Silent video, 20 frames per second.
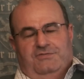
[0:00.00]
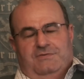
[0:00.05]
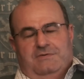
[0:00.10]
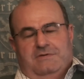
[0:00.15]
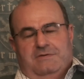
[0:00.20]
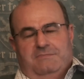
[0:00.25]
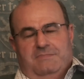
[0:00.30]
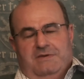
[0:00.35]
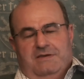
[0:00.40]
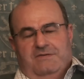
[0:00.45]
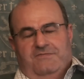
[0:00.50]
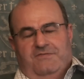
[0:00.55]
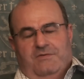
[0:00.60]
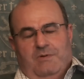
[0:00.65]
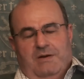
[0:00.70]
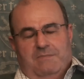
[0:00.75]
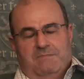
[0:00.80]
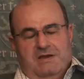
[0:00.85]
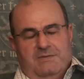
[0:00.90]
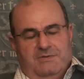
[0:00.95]
for
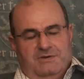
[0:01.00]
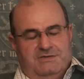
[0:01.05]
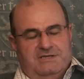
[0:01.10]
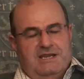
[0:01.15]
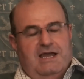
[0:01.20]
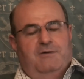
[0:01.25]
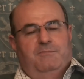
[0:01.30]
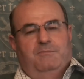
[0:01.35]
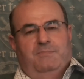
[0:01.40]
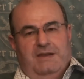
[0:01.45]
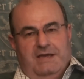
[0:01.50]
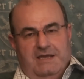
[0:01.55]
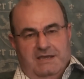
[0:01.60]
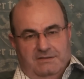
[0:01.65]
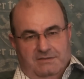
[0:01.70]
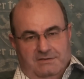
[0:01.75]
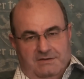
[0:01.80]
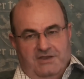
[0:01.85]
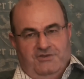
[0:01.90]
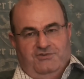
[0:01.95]
one moment,
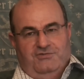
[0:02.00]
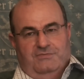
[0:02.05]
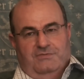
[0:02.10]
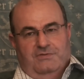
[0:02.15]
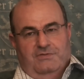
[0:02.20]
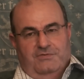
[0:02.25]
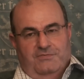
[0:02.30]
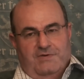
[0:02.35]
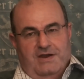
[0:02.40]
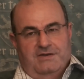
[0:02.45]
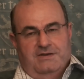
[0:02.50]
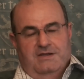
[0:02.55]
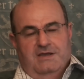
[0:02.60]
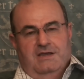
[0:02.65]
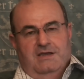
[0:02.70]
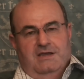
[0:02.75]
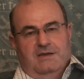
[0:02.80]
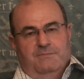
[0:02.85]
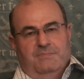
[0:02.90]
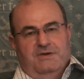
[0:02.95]
downplaying the nature of the threat,
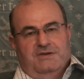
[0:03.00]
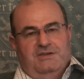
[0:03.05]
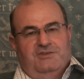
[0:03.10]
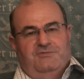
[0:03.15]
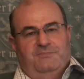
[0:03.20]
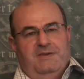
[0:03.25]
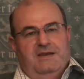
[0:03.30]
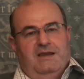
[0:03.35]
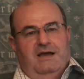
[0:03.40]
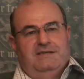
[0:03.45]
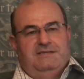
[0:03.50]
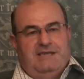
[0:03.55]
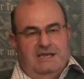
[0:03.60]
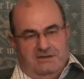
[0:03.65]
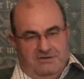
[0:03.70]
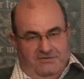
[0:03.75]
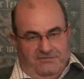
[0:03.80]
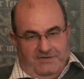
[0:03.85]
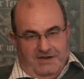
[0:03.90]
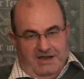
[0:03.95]
but it's been
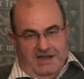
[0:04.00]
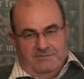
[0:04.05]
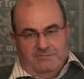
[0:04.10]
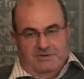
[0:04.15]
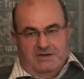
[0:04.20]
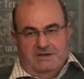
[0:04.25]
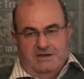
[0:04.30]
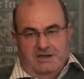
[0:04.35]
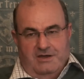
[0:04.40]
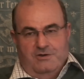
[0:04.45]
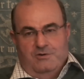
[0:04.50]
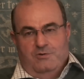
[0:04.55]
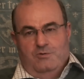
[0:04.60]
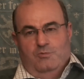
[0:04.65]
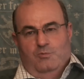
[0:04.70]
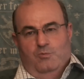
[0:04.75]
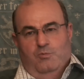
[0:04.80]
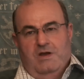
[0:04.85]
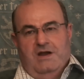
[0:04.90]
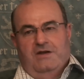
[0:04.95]
identified. We
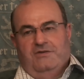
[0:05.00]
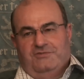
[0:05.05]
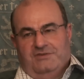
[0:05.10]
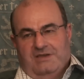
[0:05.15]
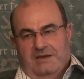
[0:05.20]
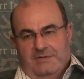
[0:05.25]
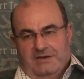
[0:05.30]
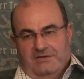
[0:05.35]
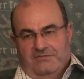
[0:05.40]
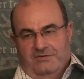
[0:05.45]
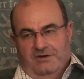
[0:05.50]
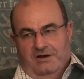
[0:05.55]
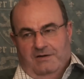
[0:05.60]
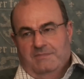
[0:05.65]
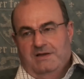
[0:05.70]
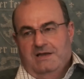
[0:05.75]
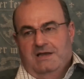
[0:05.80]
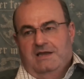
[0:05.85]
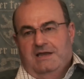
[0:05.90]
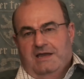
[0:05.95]
know where it's coming
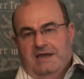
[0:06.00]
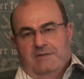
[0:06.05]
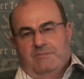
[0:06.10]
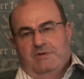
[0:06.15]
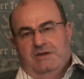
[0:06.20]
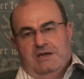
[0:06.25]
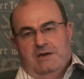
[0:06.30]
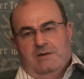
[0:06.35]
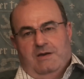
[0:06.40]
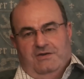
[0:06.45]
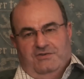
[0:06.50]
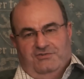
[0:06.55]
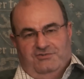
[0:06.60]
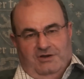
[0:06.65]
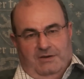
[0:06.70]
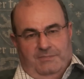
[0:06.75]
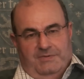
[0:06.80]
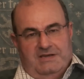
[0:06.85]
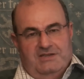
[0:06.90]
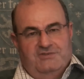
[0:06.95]
from, and we know how to
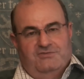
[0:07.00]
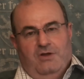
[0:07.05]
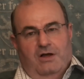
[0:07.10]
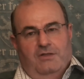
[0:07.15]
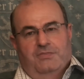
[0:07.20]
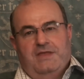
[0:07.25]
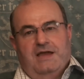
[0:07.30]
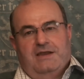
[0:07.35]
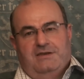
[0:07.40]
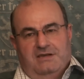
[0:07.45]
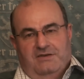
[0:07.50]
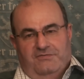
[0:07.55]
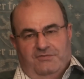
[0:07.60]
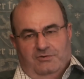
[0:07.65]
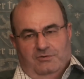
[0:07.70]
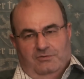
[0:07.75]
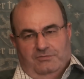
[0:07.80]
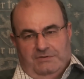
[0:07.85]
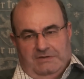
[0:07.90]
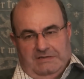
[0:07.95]
stop it. It's not that
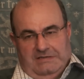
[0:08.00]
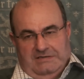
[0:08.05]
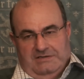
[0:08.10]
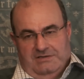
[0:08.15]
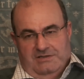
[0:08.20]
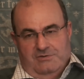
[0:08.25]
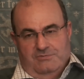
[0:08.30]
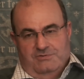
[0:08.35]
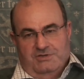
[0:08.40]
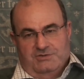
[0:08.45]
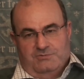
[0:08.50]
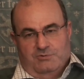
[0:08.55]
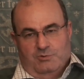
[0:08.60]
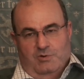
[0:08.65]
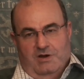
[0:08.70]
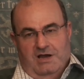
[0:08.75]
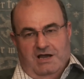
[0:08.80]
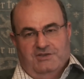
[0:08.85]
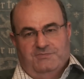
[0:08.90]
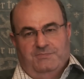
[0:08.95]
difficult. It just
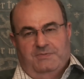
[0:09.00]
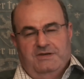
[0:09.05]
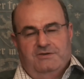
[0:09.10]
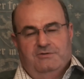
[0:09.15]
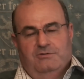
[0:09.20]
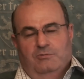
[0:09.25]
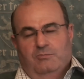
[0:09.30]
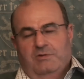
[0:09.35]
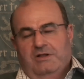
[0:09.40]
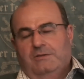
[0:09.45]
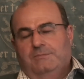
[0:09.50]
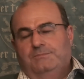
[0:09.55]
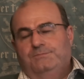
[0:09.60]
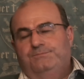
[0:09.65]
requires political will.